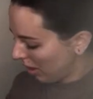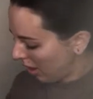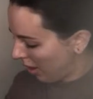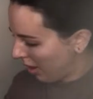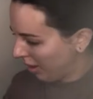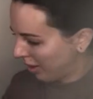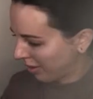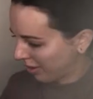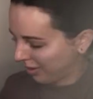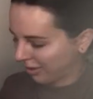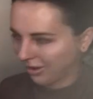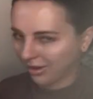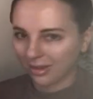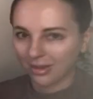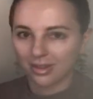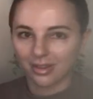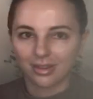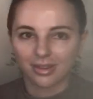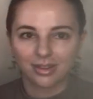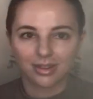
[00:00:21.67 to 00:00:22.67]
I
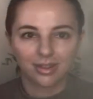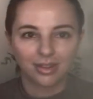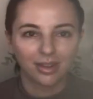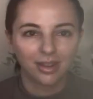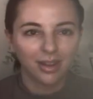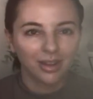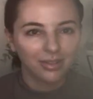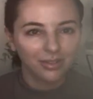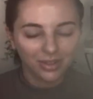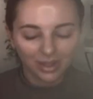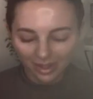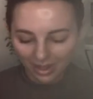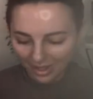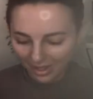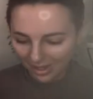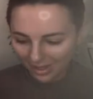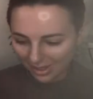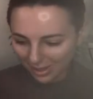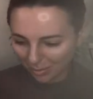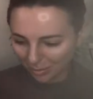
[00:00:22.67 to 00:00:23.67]
feel like
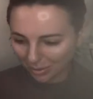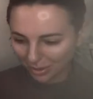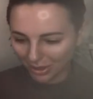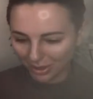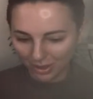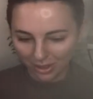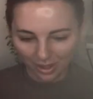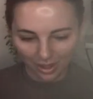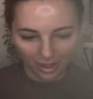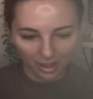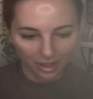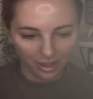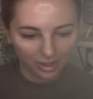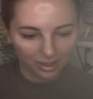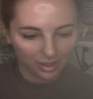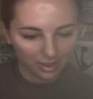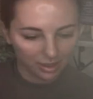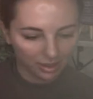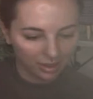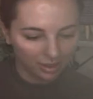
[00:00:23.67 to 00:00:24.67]
it's blurry.
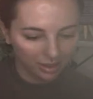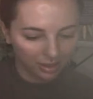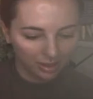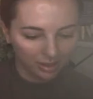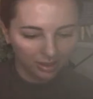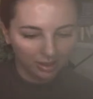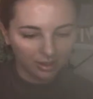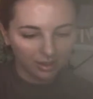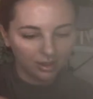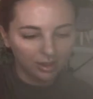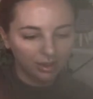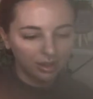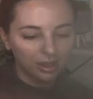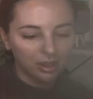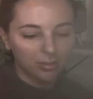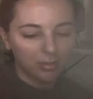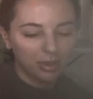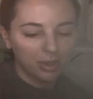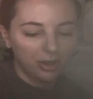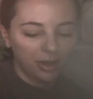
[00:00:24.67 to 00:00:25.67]

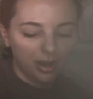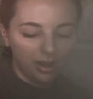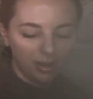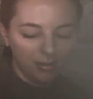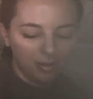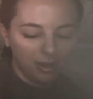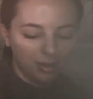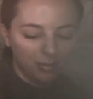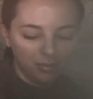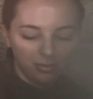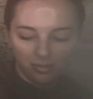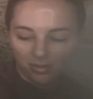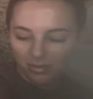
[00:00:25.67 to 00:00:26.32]
Let me grab, I'm